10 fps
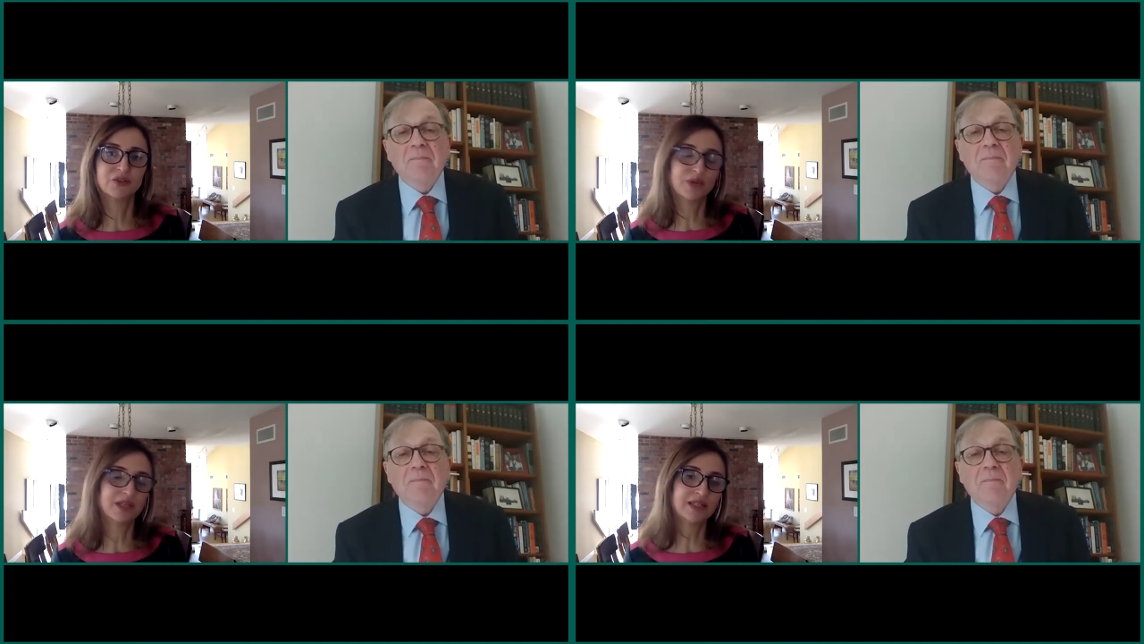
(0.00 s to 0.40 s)

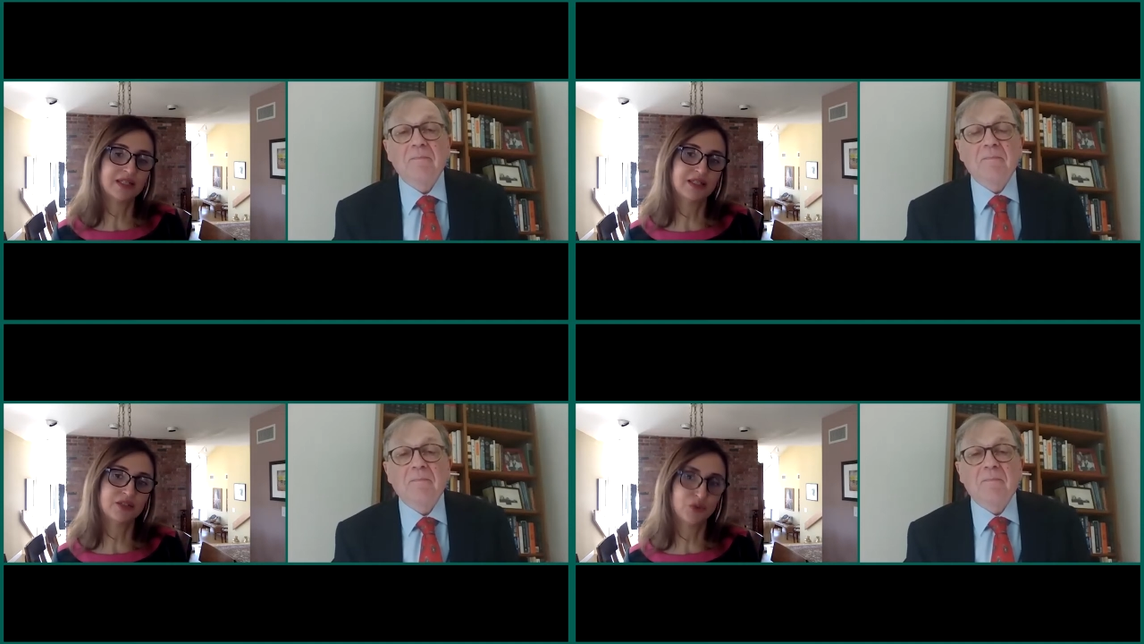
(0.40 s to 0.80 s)

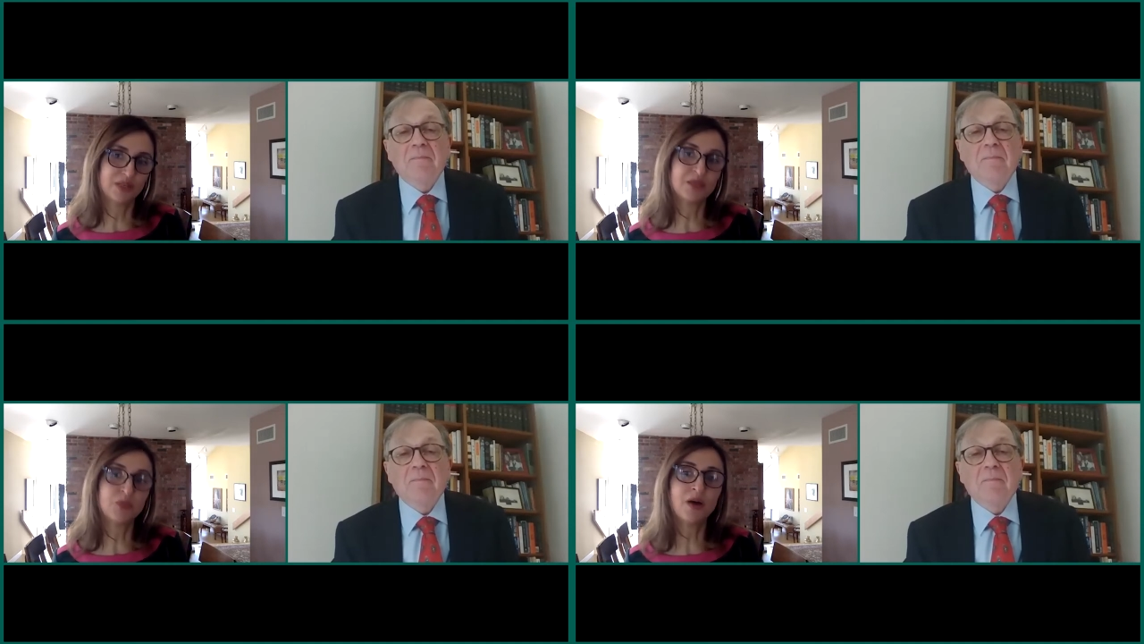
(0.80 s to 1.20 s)

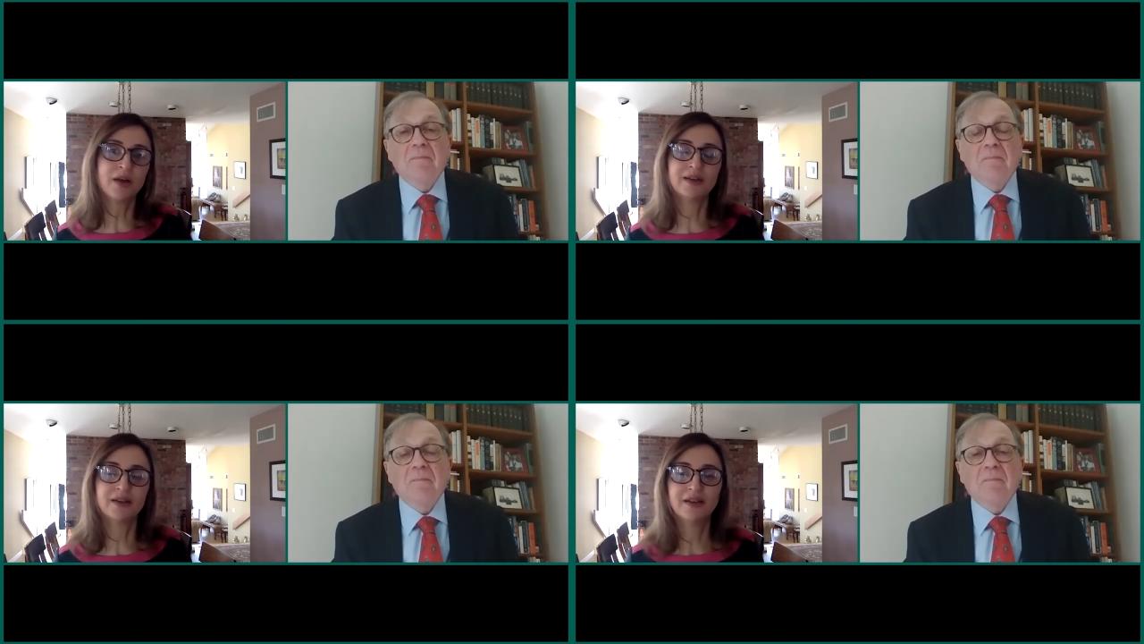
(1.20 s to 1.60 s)

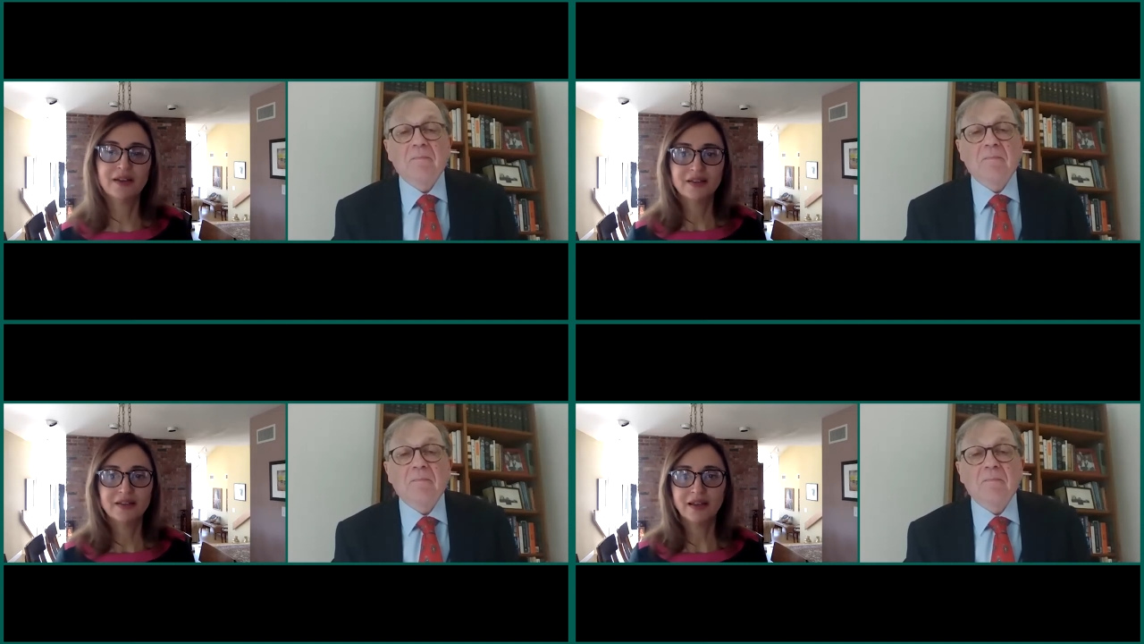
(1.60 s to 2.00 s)
Speaker 1: 2021.
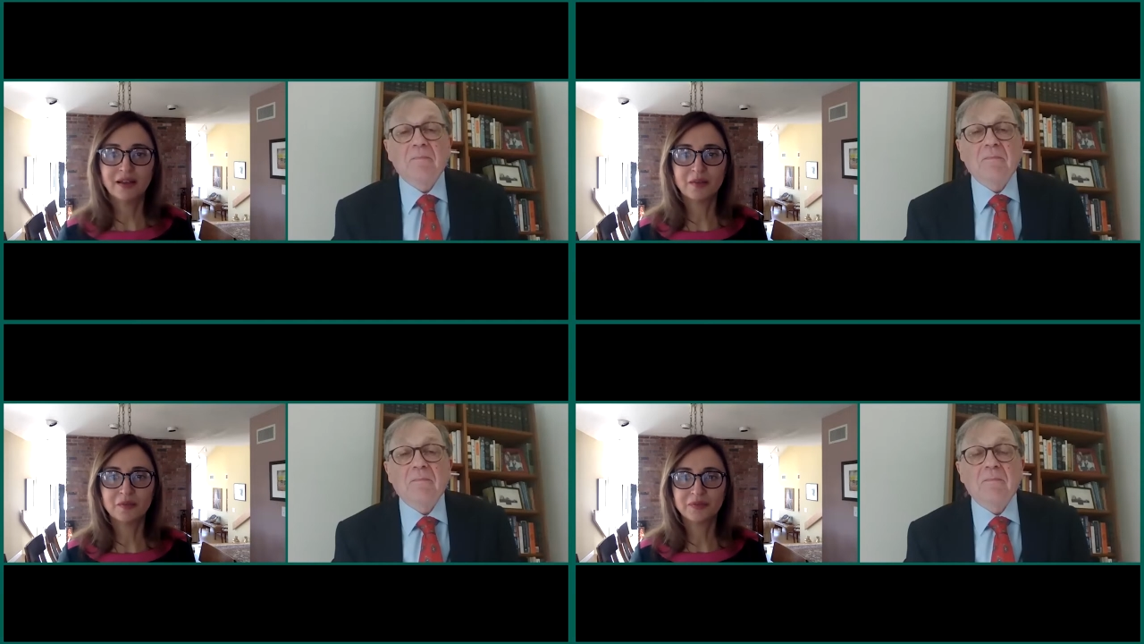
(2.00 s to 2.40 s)

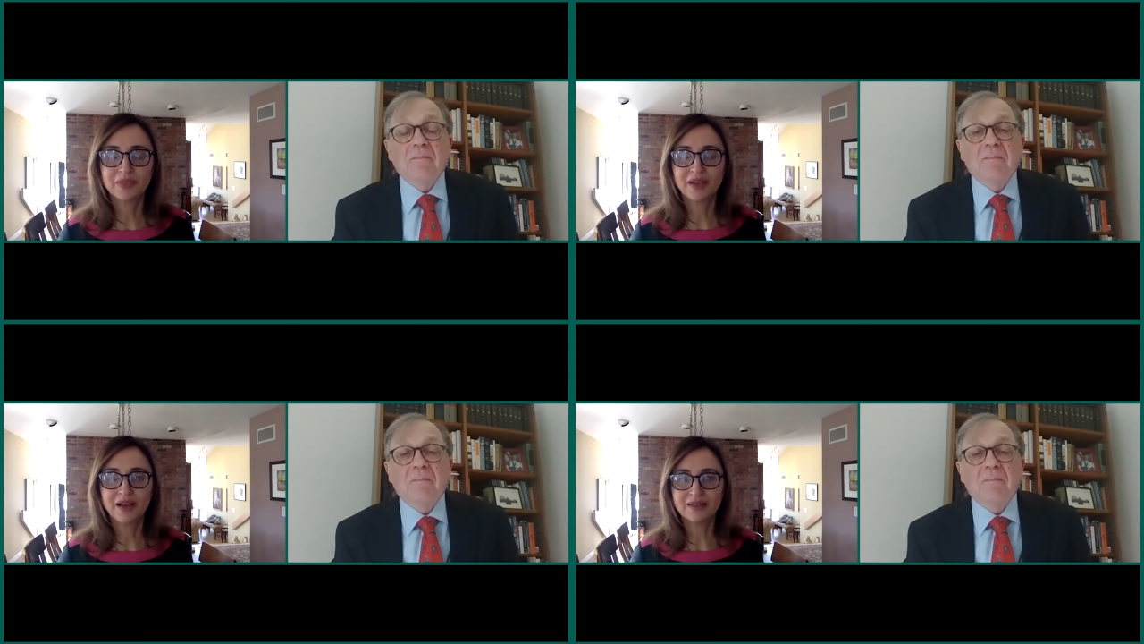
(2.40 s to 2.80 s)

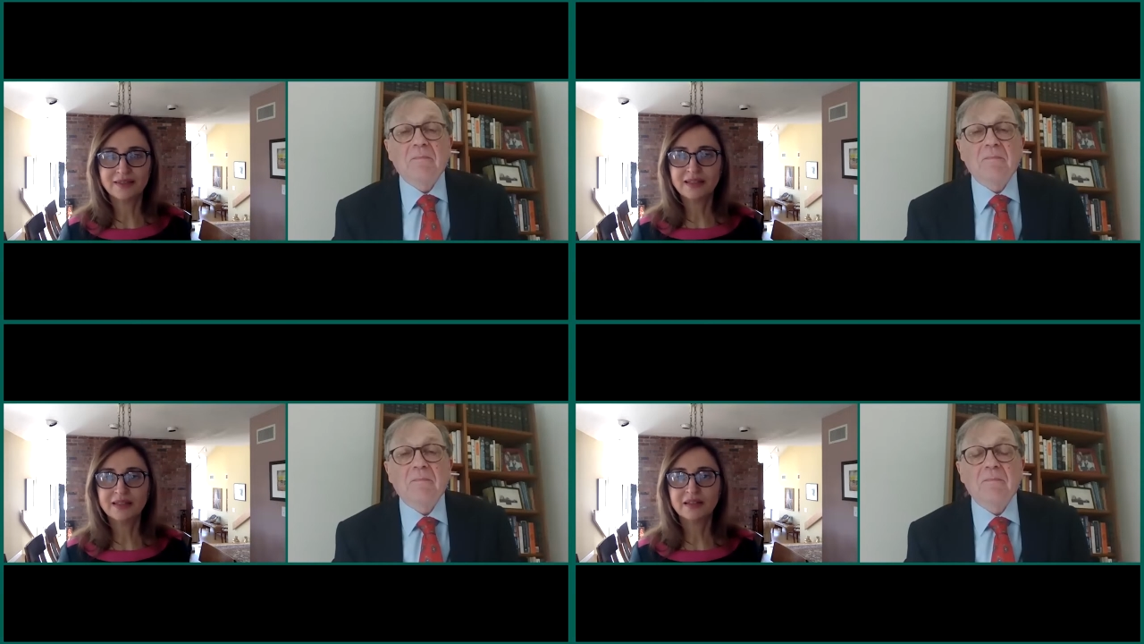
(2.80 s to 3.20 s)
Um, I
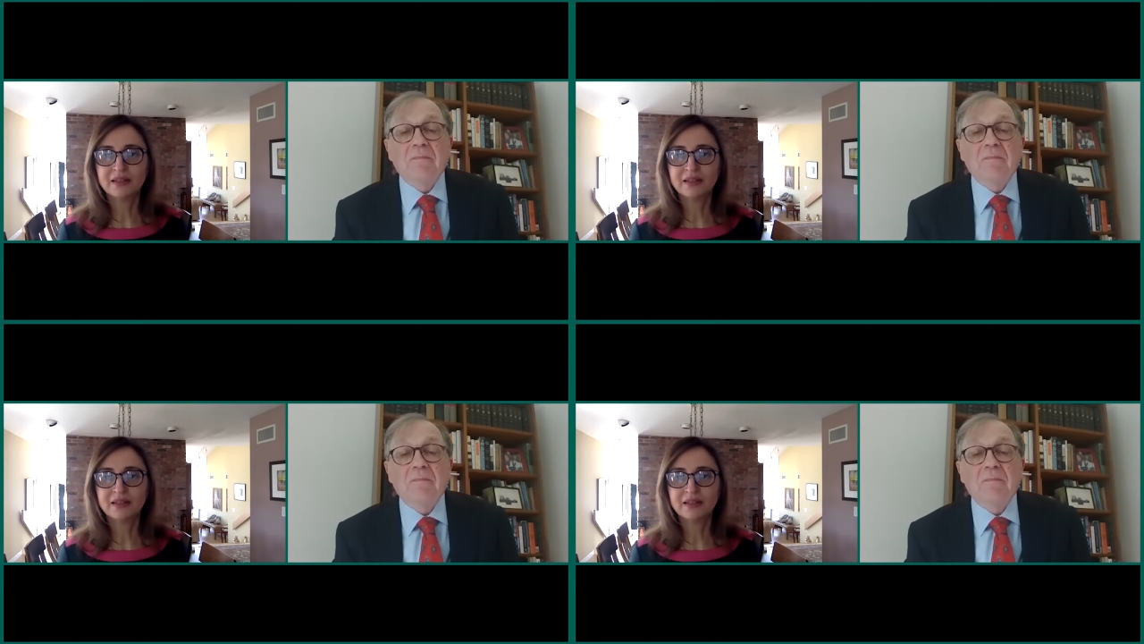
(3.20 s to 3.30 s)
think